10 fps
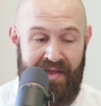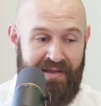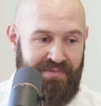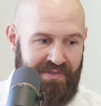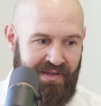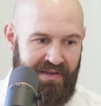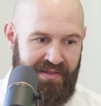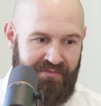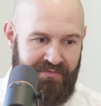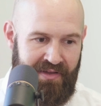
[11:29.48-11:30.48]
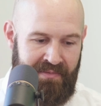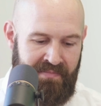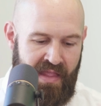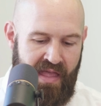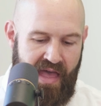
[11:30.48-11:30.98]
Yeah, absolutely.
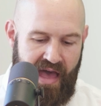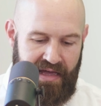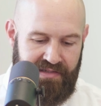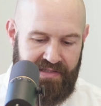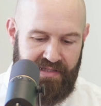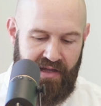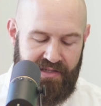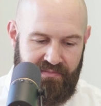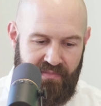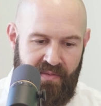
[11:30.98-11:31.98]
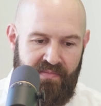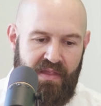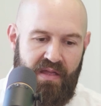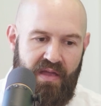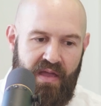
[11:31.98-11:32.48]
And as
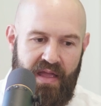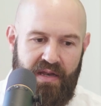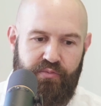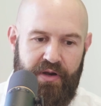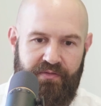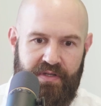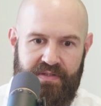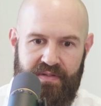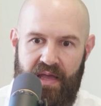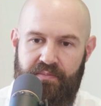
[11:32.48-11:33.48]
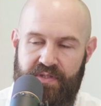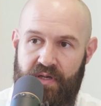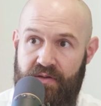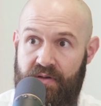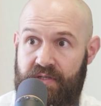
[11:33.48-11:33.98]
in a previous
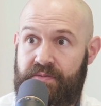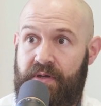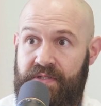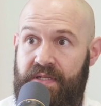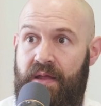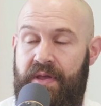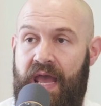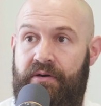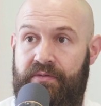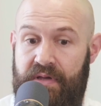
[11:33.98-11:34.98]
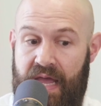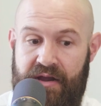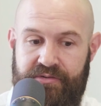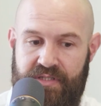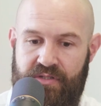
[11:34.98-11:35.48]
episode, I spoke to Debbie
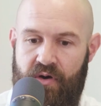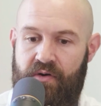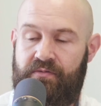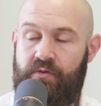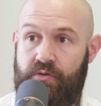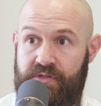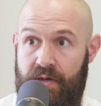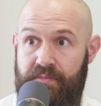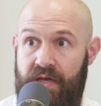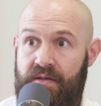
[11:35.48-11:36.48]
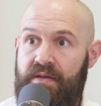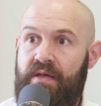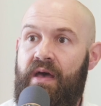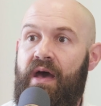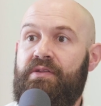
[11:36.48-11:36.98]
Harris of Autumna,
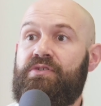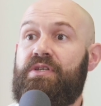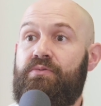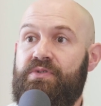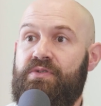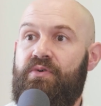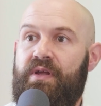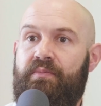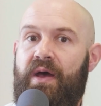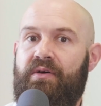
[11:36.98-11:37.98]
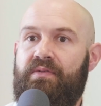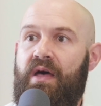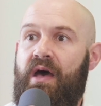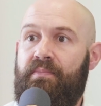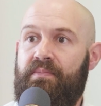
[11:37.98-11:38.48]
and she was talking about
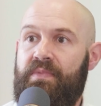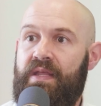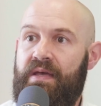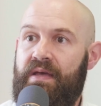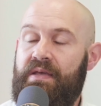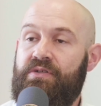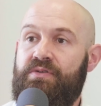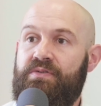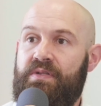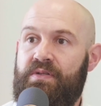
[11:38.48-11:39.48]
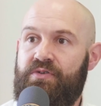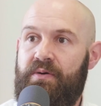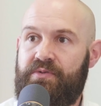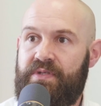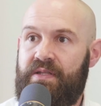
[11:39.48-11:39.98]
the issues and the
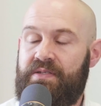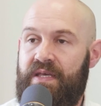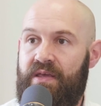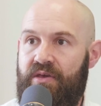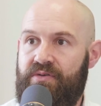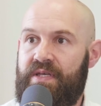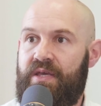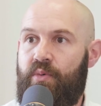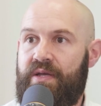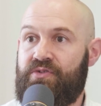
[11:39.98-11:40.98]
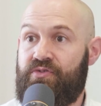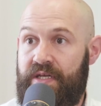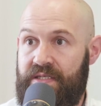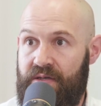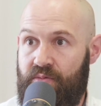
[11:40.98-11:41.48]
troubles at the CQC, where
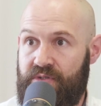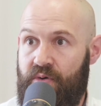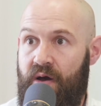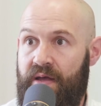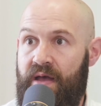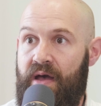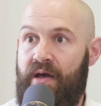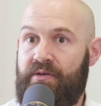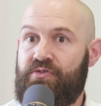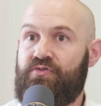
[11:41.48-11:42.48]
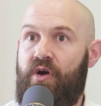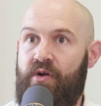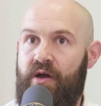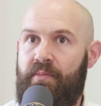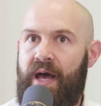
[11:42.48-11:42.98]
Streeting was quite
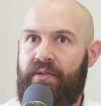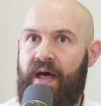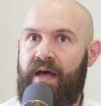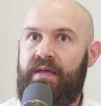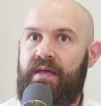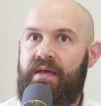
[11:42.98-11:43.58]
strong about that.